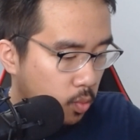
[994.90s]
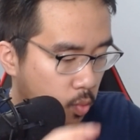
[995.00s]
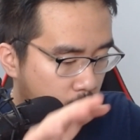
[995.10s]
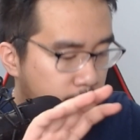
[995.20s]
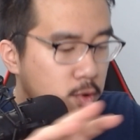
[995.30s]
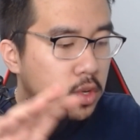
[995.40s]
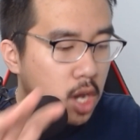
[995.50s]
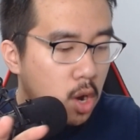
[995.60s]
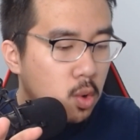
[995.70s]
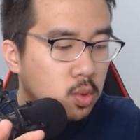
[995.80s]
if you
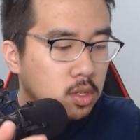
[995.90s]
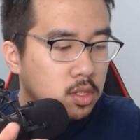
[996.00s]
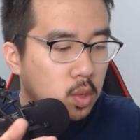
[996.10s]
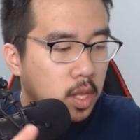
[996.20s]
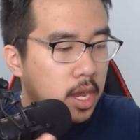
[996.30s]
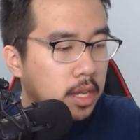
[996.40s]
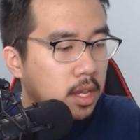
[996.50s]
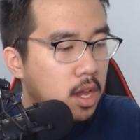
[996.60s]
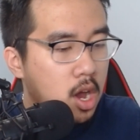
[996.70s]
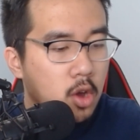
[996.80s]
go to like
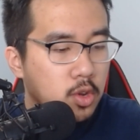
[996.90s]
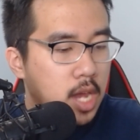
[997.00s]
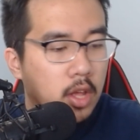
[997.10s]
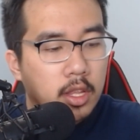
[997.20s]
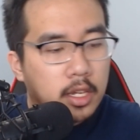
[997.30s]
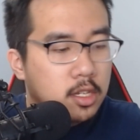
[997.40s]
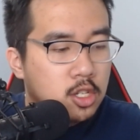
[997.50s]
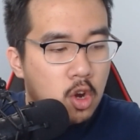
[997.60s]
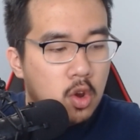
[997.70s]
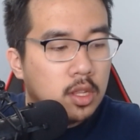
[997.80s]
you download like a
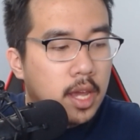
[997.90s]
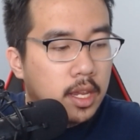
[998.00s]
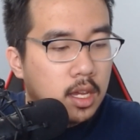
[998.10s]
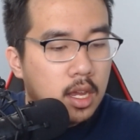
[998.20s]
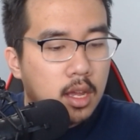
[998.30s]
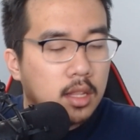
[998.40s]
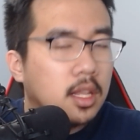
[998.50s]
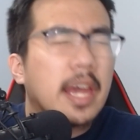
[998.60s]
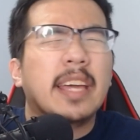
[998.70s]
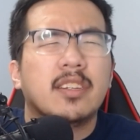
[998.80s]
certain like
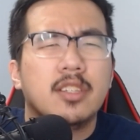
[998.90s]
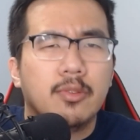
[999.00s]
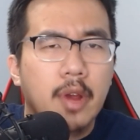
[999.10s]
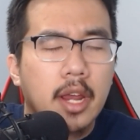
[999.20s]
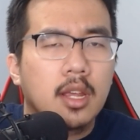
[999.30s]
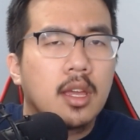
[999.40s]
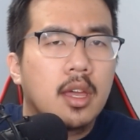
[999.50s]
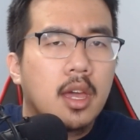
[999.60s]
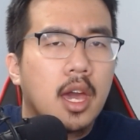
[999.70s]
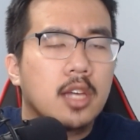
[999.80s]
Linux, right?
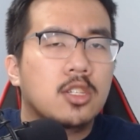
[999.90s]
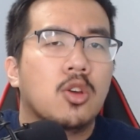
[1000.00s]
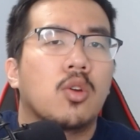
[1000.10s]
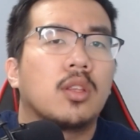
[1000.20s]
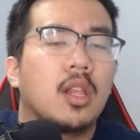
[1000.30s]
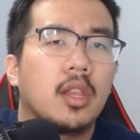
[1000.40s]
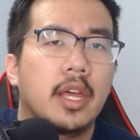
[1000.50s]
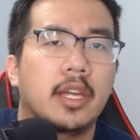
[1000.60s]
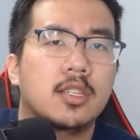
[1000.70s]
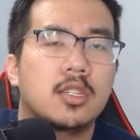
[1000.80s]
A certain
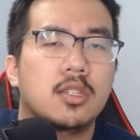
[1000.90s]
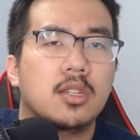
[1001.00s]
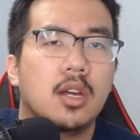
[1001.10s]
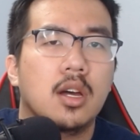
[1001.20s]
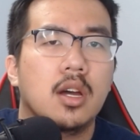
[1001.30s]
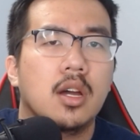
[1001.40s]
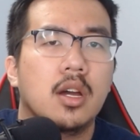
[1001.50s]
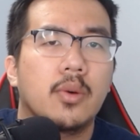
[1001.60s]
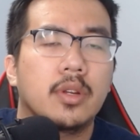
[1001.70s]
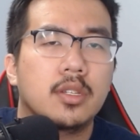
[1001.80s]
Linux
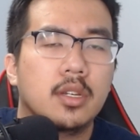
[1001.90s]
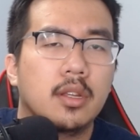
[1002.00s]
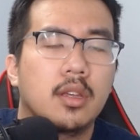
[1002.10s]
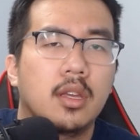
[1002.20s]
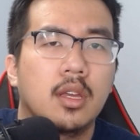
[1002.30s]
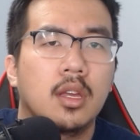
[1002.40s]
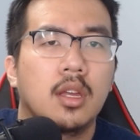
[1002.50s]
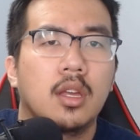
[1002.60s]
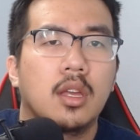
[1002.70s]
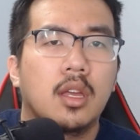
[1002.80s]
what is it?
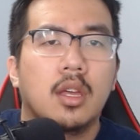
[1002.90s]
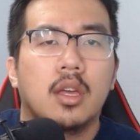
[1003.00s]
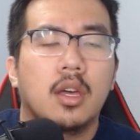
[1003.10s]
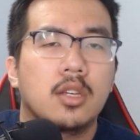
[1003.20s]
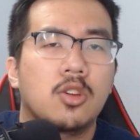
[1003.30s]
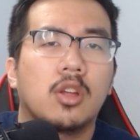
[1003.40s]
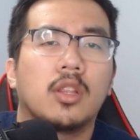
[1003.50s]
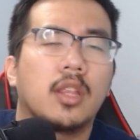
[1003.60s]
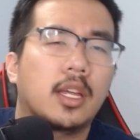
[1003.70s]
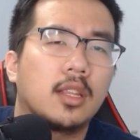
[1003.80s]
A
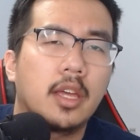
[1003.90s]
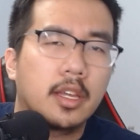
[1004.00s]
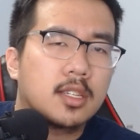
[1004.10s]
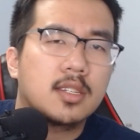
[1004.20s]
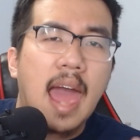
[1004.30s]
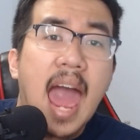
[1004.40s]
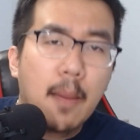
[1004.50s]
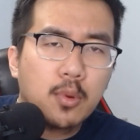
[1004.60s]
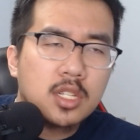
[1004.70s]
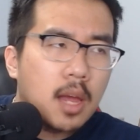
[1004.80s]
certain like Linux app
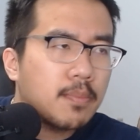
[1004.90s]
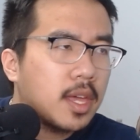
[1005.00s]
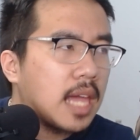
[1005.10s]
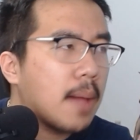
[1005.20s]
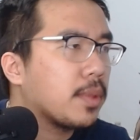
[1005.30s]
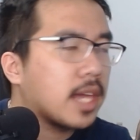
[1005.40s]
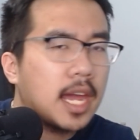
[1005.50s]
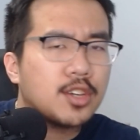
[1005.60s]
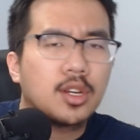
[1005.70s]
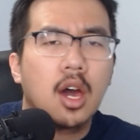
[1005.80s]
or something,
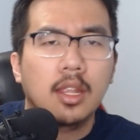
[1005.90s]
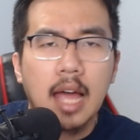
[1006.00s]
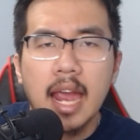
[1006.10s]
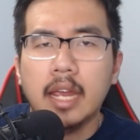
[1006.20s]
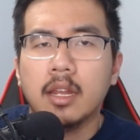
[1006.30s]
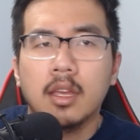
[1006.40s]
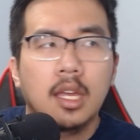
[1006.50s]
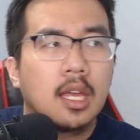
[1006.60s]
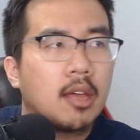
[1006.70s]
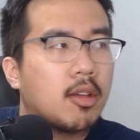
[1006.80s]
application online.
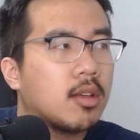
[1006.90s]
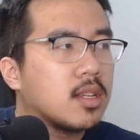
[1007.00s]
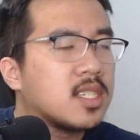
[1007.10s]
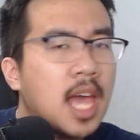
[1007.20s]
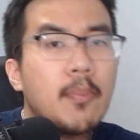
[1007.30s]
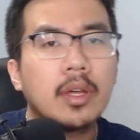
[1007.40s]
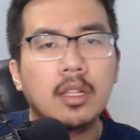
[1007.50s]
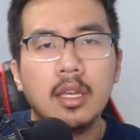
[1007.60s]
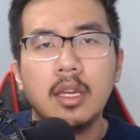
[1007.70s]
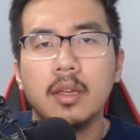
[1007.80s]

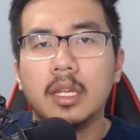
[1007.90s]
Typically,